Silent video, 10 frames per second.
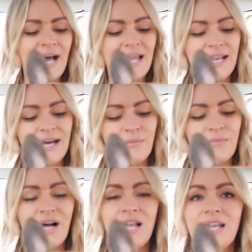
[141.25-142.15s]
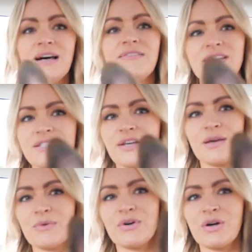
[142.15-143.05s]
And um, I love it, don't
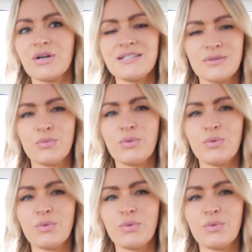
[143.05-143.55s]
get me wrong, and it's a